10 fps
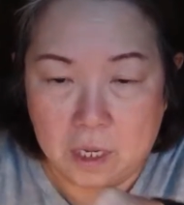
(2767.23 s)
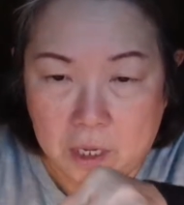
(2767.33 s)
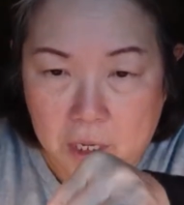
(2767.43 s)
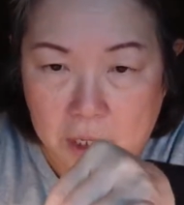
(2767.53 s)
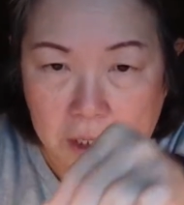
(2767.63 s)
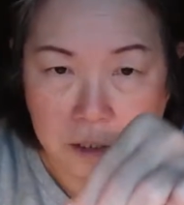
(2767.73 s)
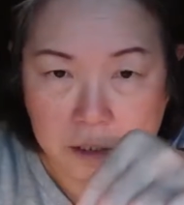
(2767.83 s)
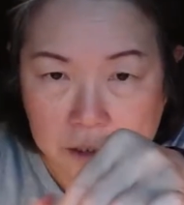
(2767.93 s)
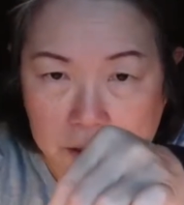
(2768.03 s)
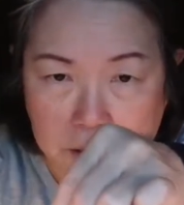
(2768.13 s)

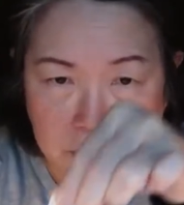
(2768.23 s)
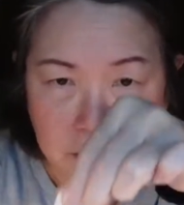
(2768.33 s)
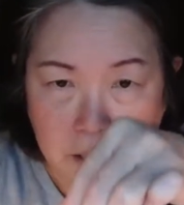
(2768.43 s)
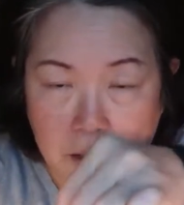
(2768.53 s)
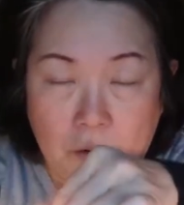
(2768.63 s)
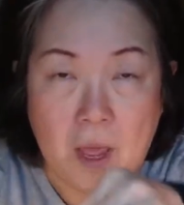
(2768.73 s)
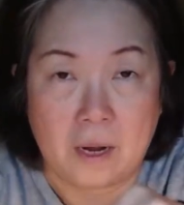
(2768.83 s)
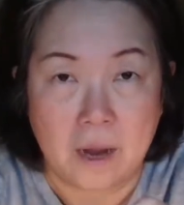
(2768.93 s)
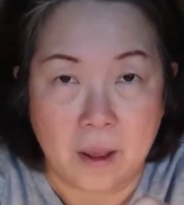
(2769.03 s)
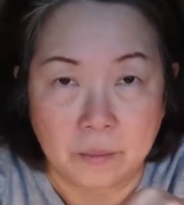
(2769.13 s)
at
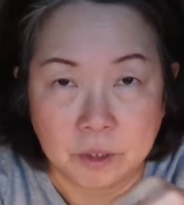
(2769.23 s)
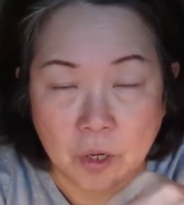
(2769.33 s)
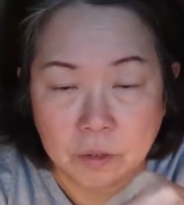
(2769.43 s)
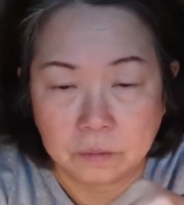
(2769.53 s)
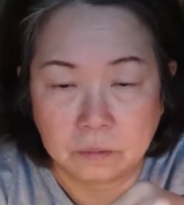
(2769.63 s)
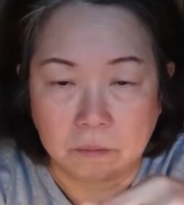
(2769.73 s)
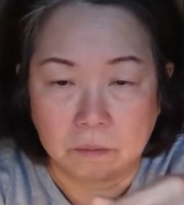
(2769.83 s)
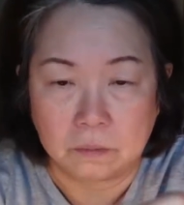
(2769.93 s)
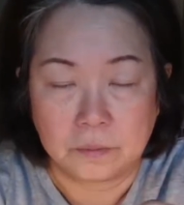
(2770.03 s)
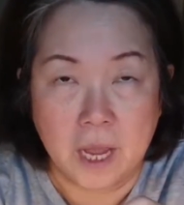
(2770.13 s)
Amazon.
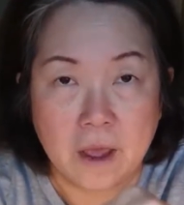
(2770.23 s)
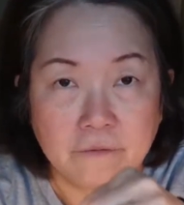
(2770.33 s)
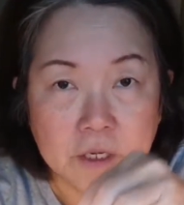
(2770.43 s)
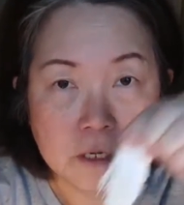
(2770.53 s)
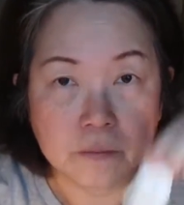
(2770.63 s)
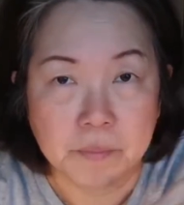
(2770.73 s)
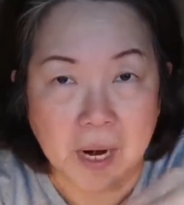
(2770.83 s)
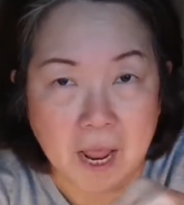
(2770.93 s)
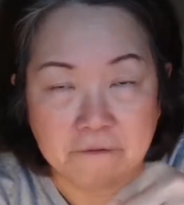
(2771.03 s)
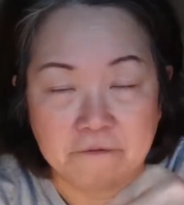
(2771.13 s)
They're having a
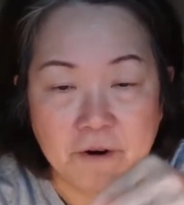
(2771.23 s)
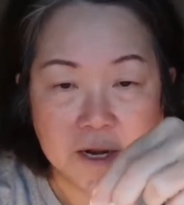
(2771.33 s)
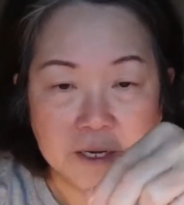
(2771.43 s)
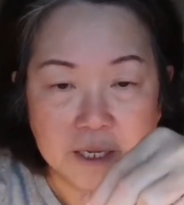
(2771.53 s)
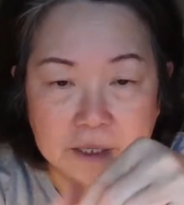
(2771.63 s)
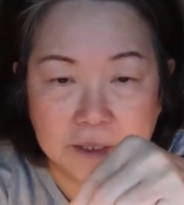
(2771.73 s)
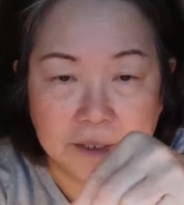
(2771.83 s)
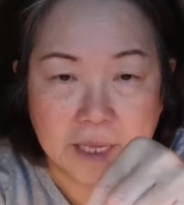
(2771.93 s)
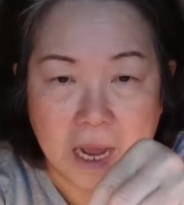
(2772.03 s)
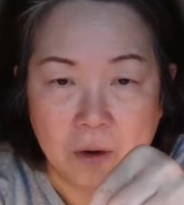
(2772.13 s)
Black Friday
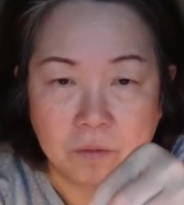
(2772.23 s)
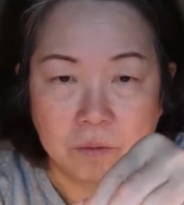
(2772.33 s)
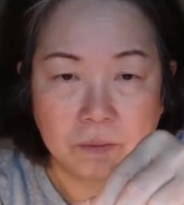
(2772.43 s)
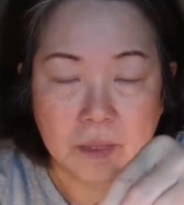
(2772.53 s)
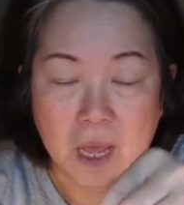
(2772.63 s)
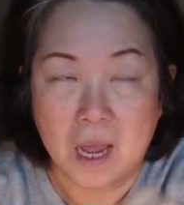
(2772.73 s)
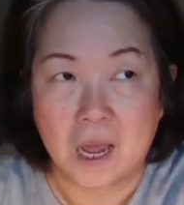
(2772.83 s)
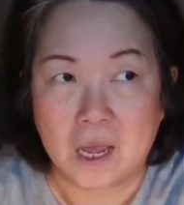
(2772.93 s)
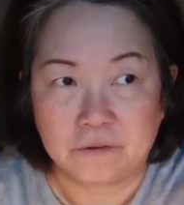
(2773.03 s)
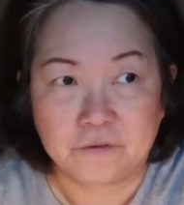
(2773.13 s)
discount.
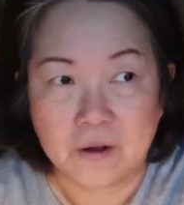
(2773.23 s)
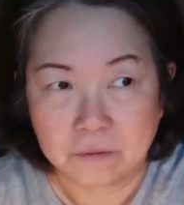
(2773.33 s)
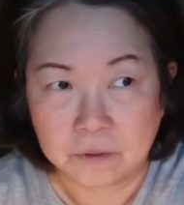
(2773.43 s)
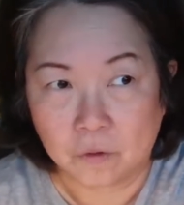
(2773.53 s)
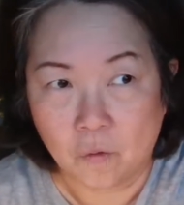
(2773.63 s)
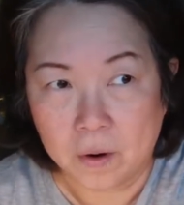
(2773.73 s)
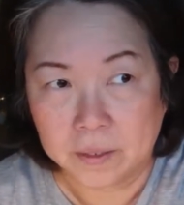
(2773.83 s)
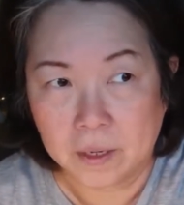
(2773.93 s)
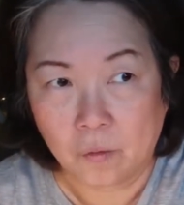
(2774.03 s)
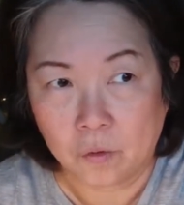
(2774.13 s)
I found the one
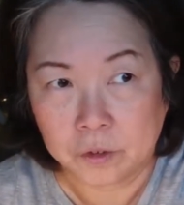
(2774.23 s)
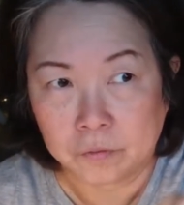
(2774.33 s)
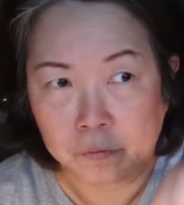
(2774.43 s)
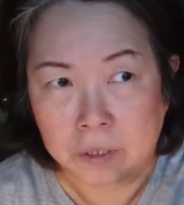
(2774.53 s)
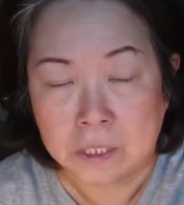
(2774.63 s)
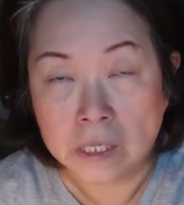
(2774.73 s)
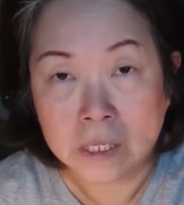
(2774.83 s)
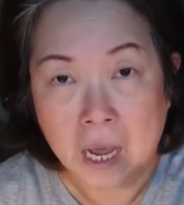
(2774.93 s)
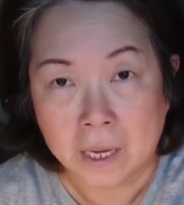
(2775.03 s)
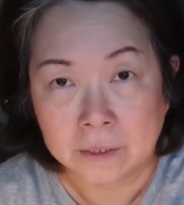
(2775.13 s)
that was really
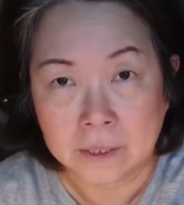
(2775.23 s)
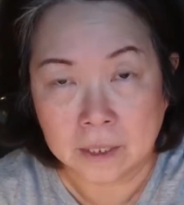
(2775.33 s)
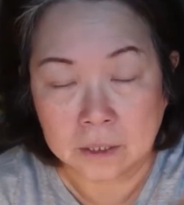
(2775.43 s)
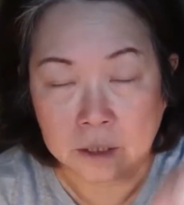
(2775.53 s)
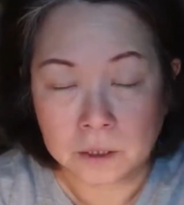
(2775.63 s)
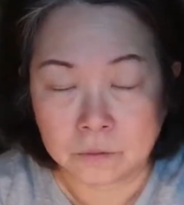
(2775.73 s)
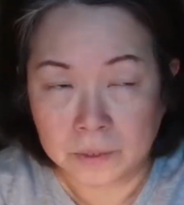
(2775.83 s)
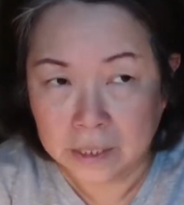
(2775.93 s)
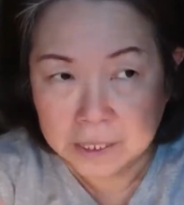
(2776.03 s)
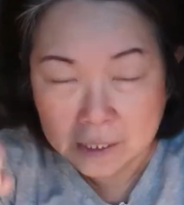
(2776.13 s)
nice and it's
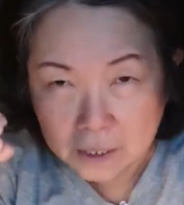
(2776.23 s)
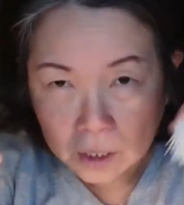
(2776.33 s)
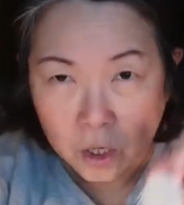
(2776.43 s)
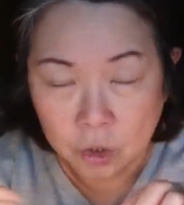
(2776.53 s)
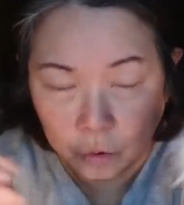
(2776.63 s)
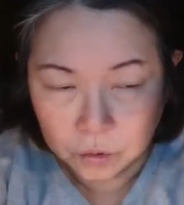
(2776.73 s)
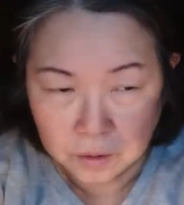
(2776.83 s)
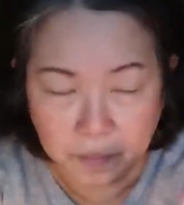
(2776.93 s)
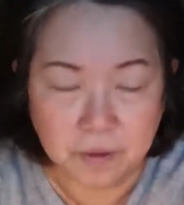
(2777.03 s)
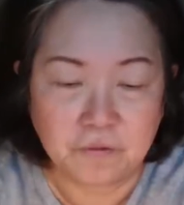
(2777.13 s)
really
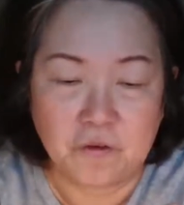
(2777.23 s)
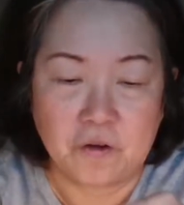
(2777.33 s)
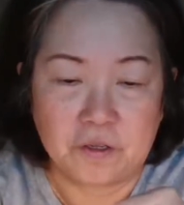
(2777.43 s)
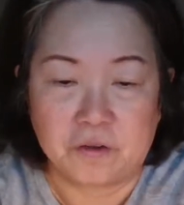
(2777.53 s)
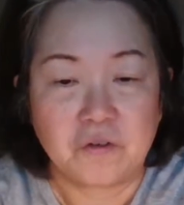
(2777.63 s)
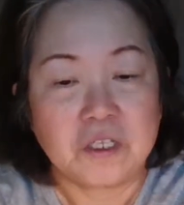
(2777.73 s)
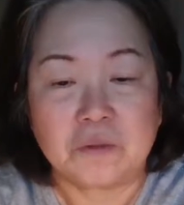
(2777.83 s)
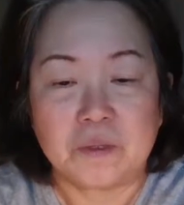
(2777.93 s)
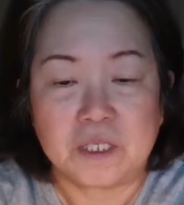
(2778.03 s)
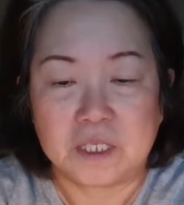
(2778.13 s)
suitable for the
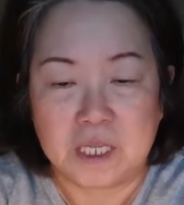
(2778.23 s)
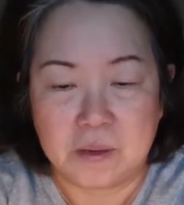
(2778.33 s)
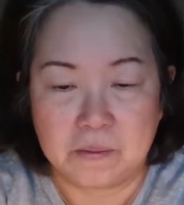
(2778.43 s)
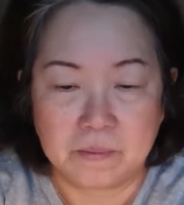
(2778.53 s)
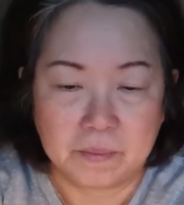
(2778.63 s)
Christmas theme.